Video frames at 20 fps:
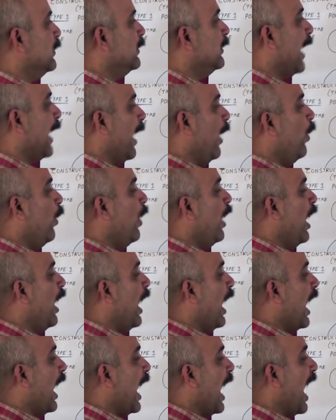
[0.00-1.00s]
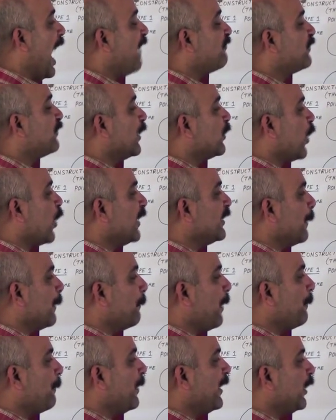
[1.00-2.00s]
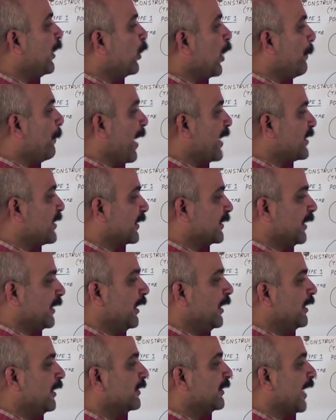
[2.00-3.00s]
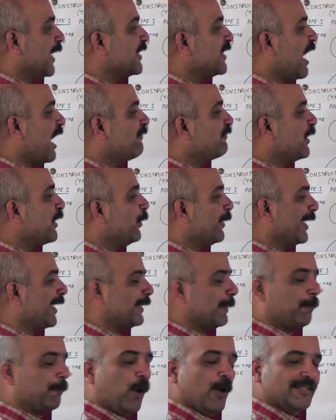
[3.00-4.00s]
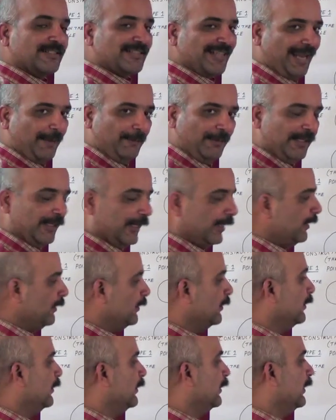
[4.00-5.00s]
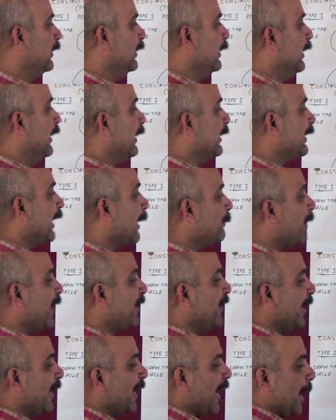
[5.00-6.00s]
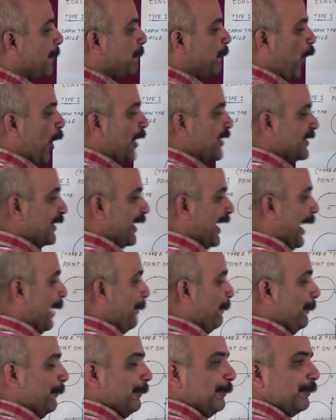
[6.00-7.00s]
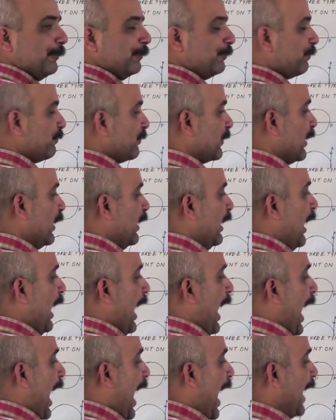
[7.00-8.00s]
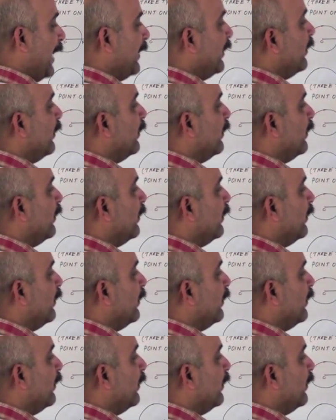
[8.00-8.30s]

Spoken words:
Now, after drawing the perpendicular bisector, that is after you get the point M here, keep the needle at point M and